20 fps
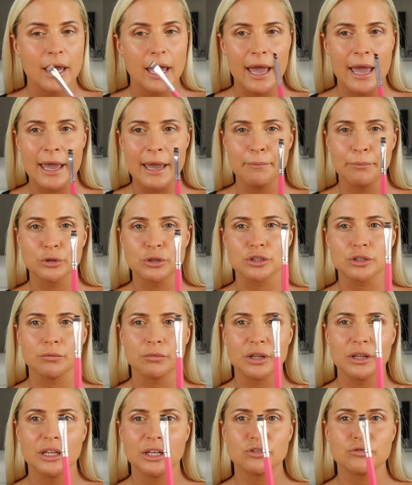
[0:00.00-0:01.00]
but
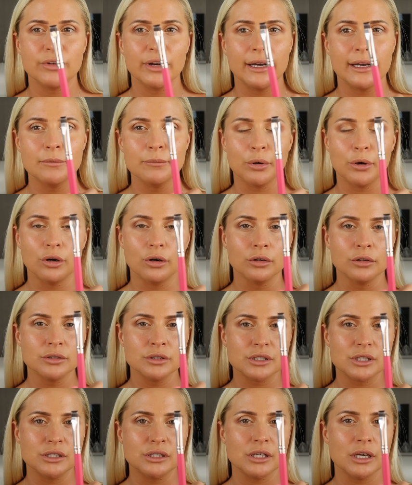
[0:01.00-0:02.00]
something that's really
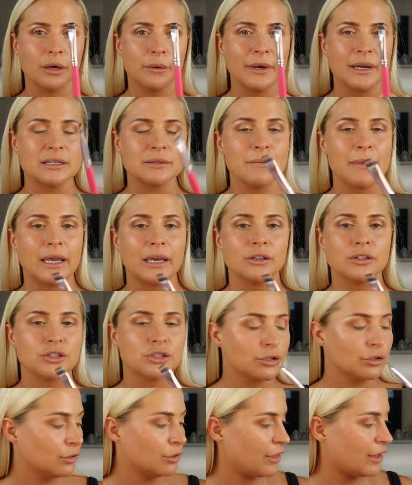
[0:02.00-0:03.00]
important to do is making
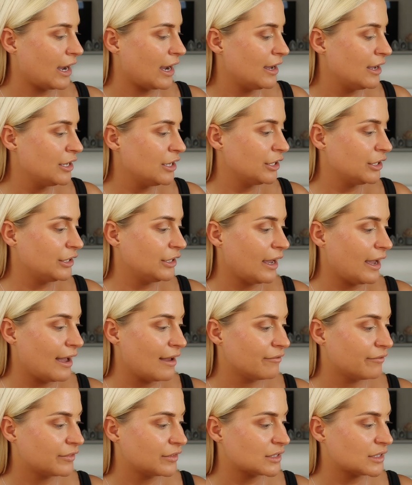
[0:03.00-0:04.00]
sure that you
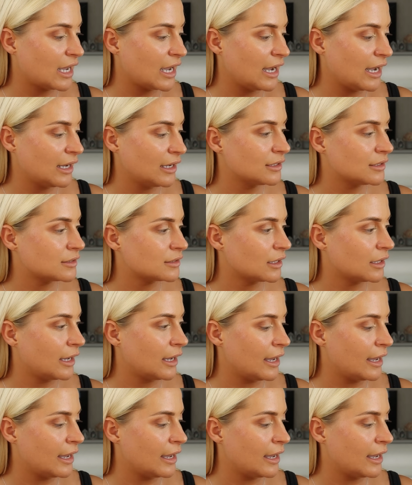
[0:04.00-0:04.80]
emphasise